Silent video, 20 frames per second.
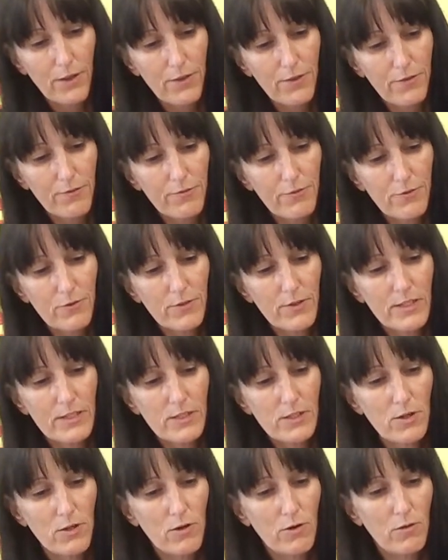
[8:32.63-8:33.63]
through this
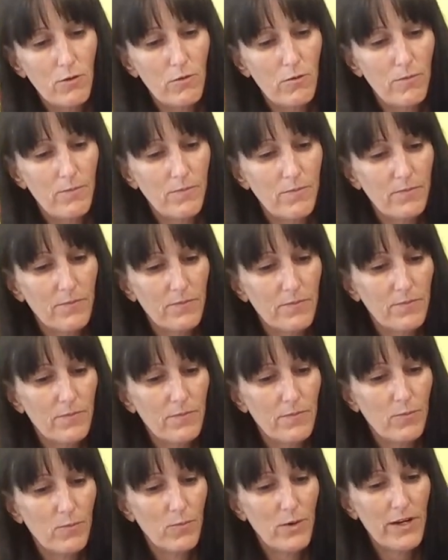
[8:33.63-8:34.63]
hole
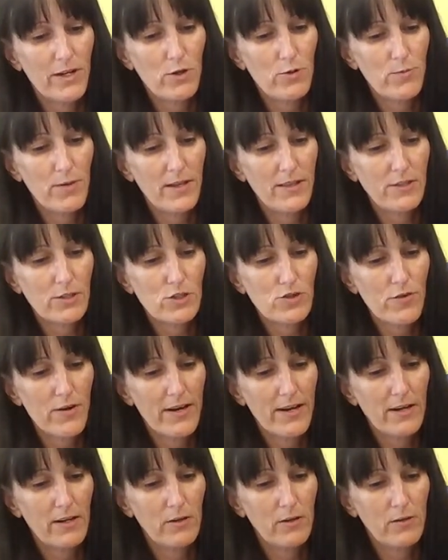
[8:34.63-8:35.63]
where you made the
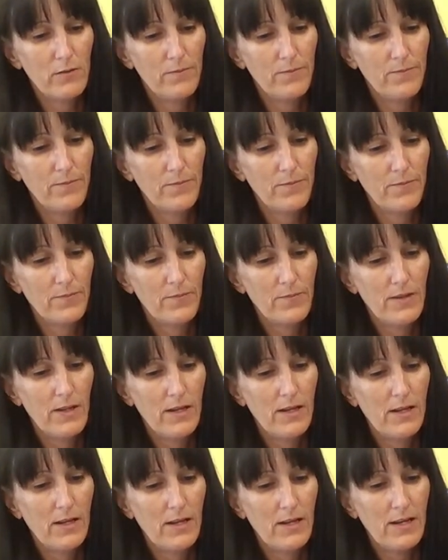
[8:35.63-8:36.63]
triangle,
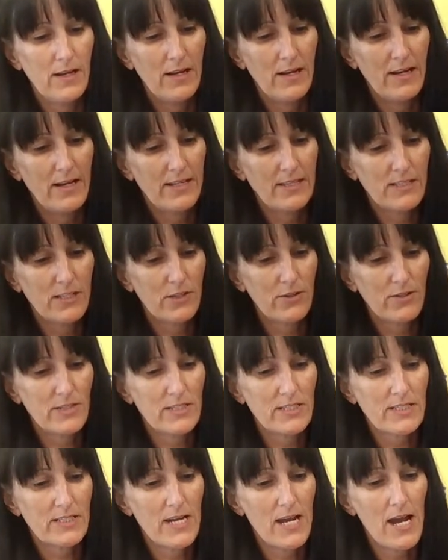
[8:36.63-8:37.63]
and it's going to
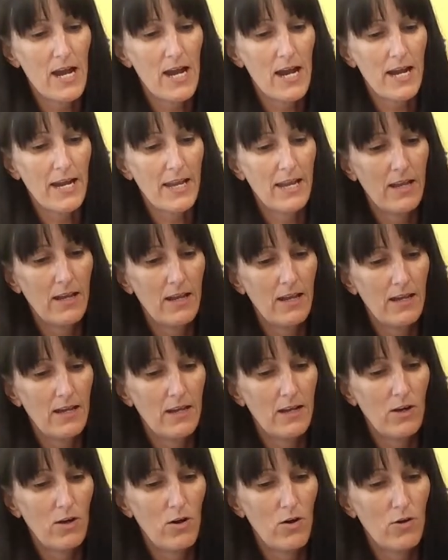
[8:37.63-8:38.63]
tie
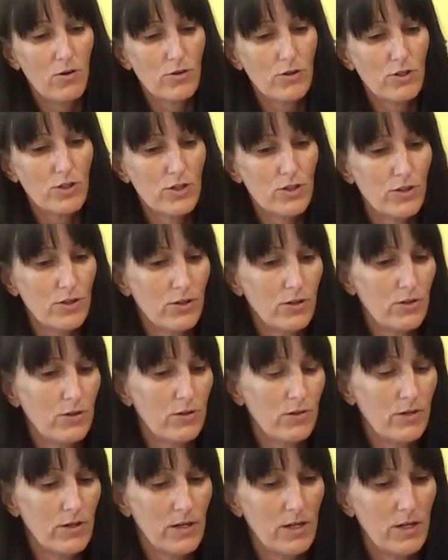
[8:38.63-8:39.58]
onto